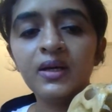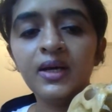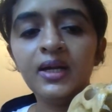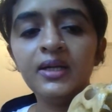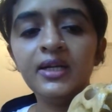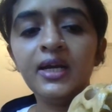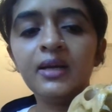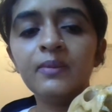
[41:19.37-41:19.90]
a
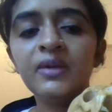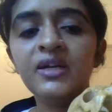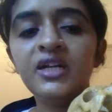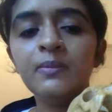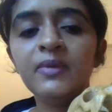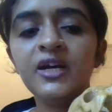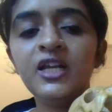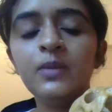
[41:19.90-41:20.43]
tegment
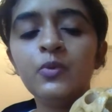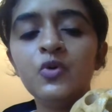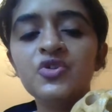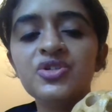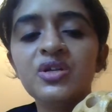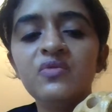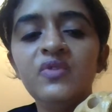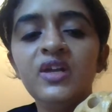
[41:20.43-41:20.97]
tympani
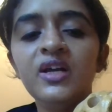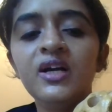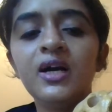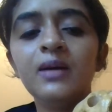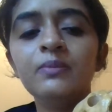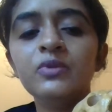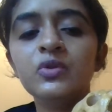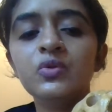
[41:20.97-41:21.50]
portion will
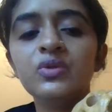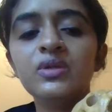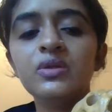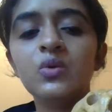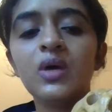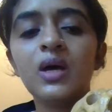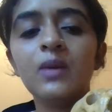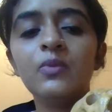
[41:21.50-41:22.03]
come through the
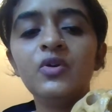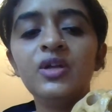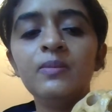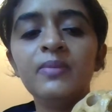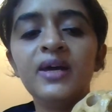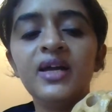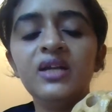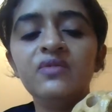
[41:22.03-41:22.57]

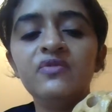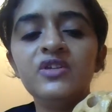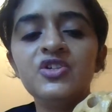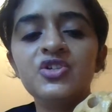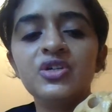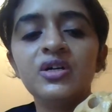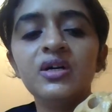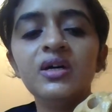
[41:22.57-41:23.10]
squamotympanic
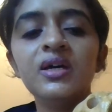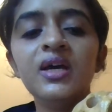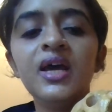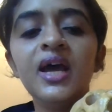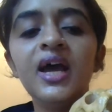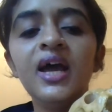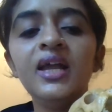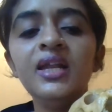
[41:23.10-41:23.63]
fissure,
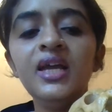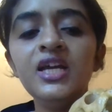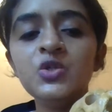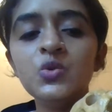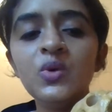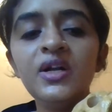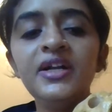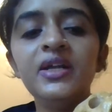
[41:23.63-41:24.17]
and
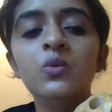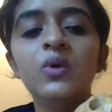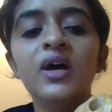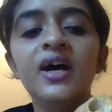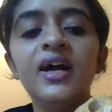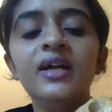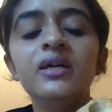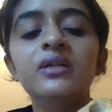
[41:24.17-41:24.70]
it will
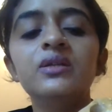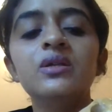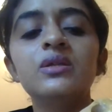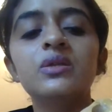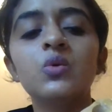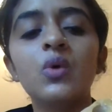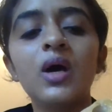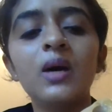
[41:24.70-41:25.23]
divide the
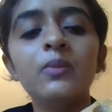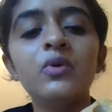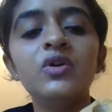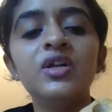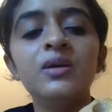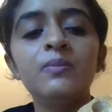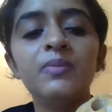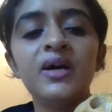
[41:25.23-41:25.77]

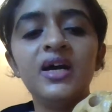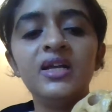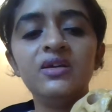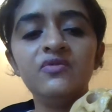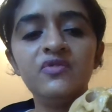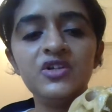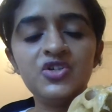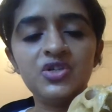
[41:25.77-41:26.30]

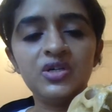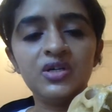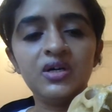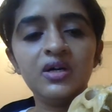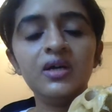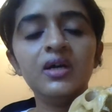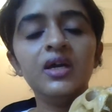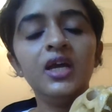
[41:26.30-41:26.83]
squamotympanic
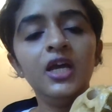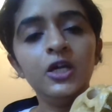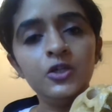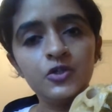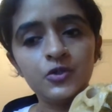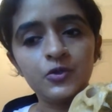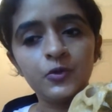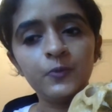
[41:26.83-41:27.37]
fissure
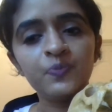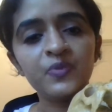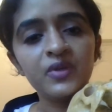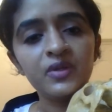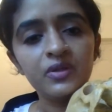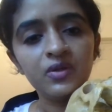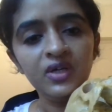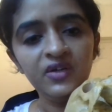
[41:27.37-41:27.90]
into.
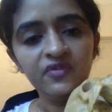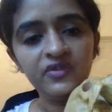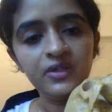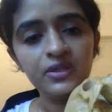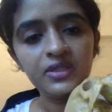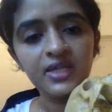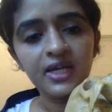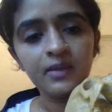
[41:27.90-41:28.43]
So if
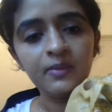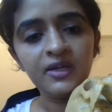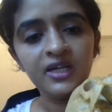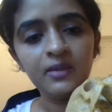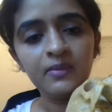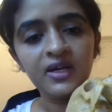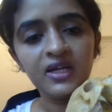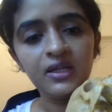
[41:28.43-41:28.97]
this tegment
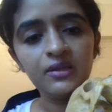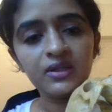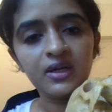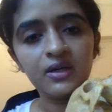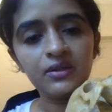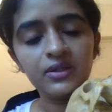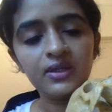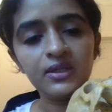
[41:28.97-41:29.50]
tympani is
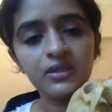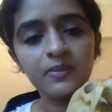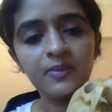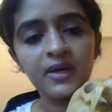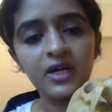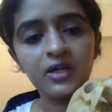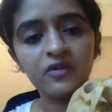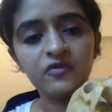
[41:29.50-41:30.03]
considered as a
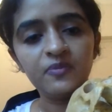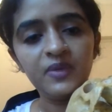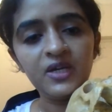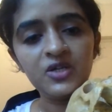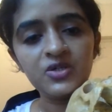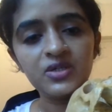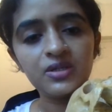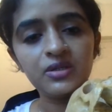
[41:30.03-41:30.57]
part of
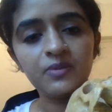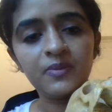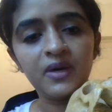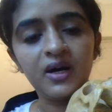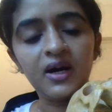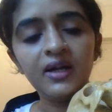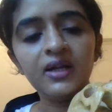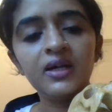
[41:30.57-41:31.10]
petrous
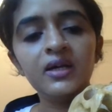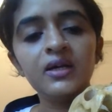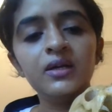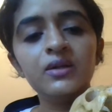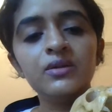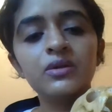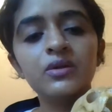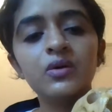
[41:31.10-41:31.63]
part,
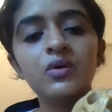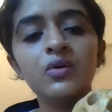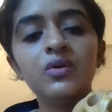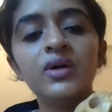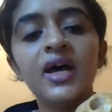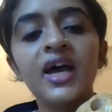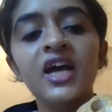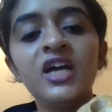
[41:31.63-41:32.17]

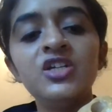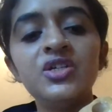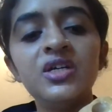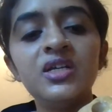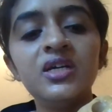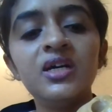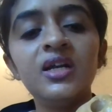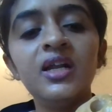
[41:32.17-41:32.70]
so
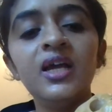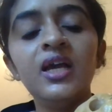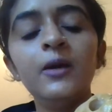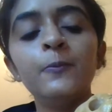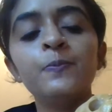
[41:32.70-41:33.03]
anteriorly